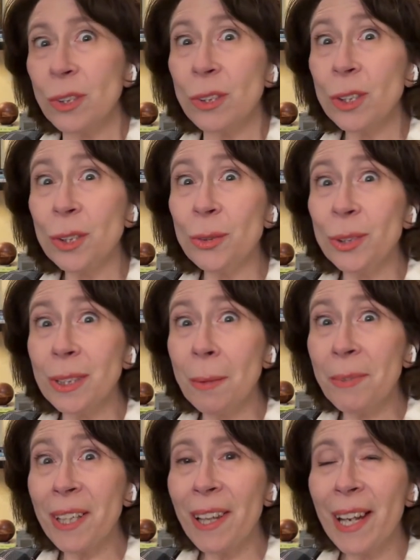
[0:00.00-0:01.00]
do
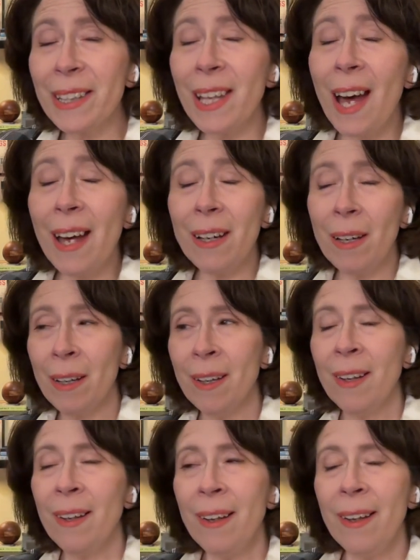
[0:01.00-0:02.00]
something like that.
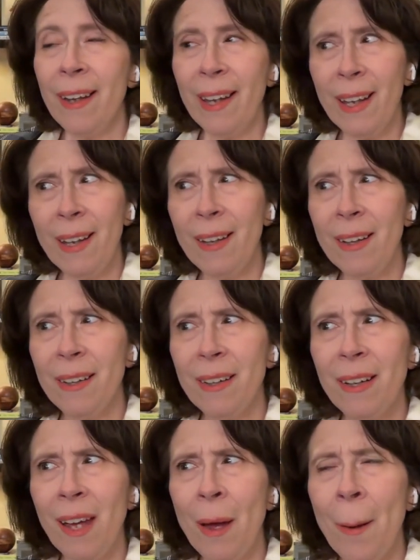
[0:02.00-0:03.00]
And